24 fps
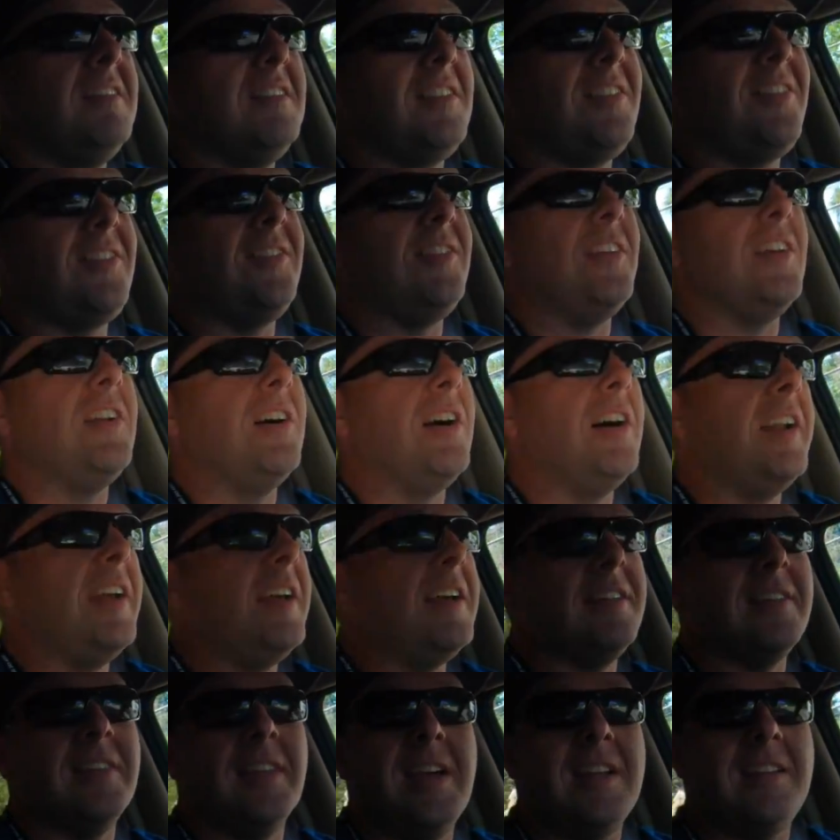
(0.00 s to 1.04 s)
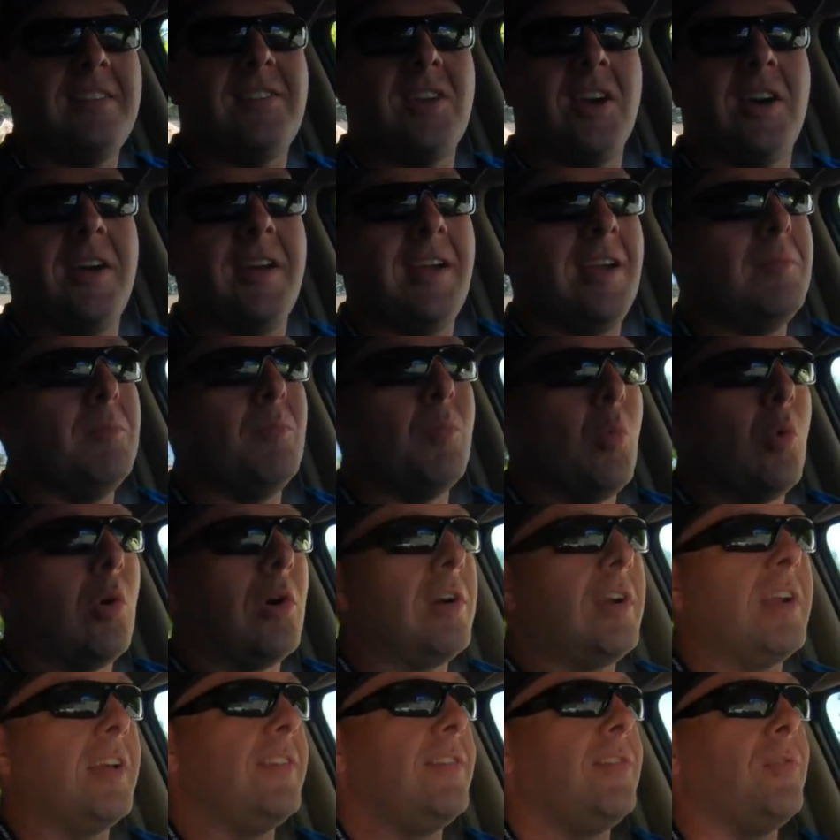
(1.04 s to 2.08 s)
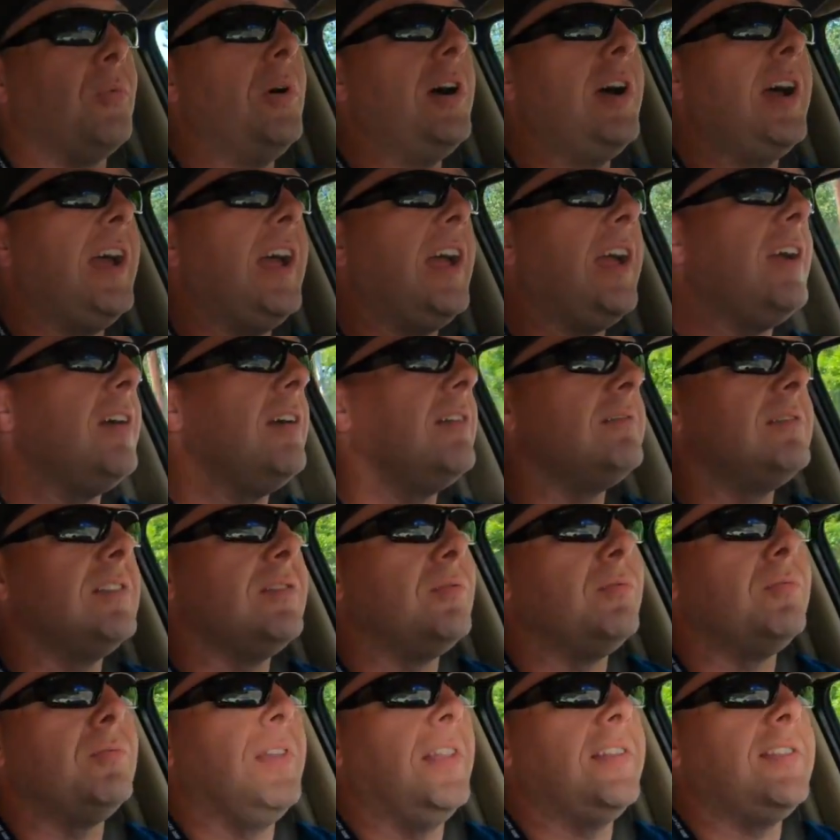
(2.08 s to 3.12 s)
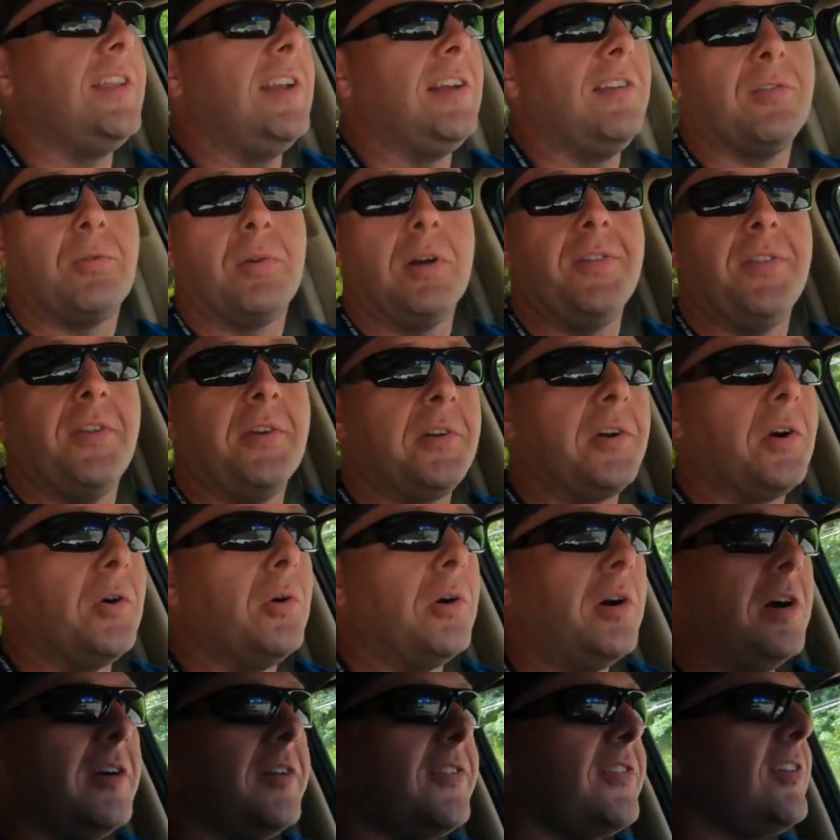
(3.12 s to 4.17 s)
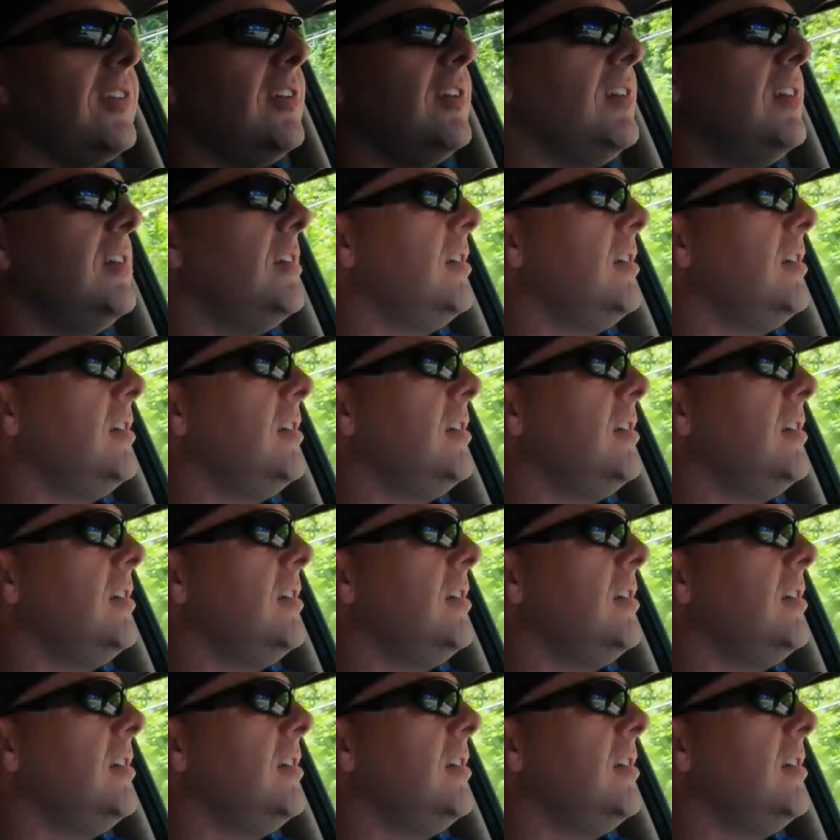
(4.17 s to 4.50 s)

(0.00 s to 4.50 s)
sit on it and let time work its way, let things run their course.